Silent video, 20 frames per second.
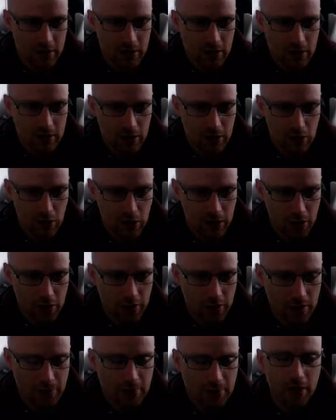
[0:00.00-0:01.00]
Uh,
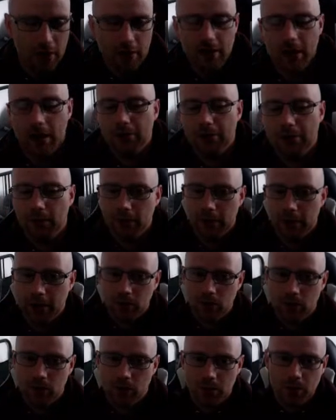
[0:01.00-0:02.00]
there we go. Yeah, from Icon
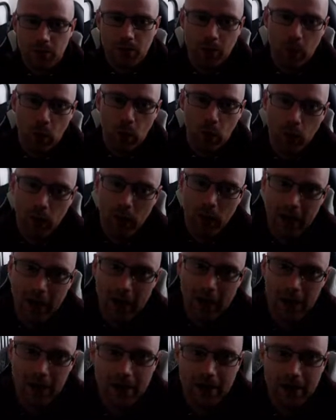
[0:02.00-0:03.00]
Swaps. We've got
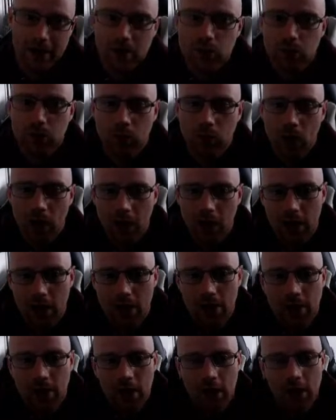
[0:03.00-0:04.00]
Willian as
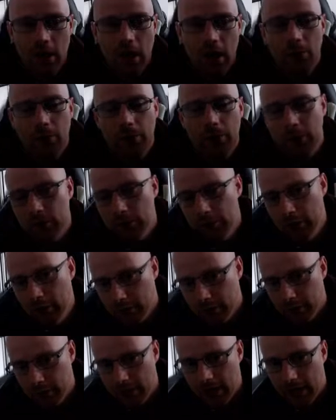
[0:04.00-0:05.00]
well. And we got rid of
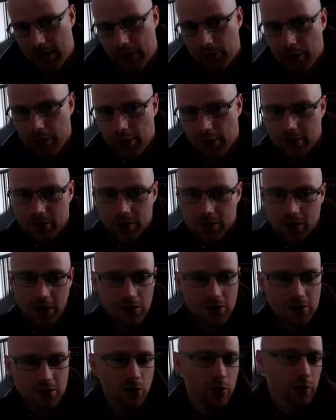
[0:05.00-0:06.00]
Ronaldo because I
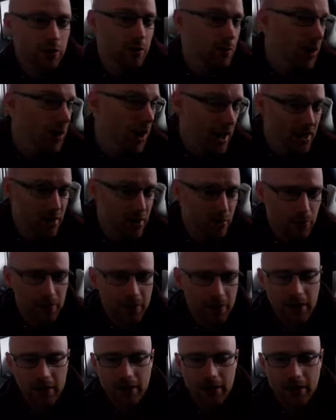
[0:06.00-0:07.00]
just thought I could put anyone
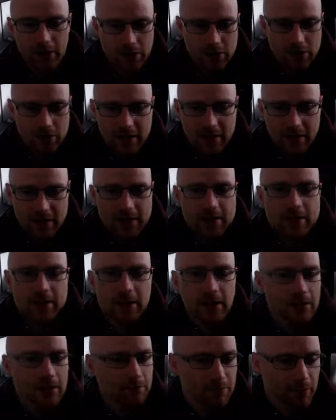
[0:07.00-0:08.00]
there. And I just fancy
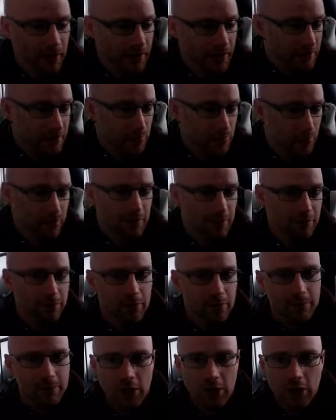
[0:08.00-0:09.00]
playing someone
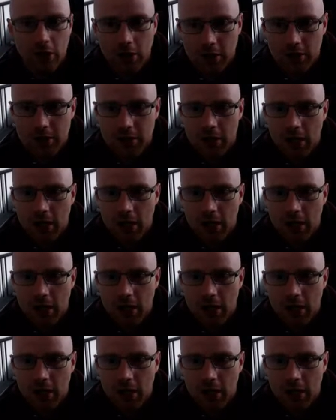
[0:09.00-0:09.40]
different because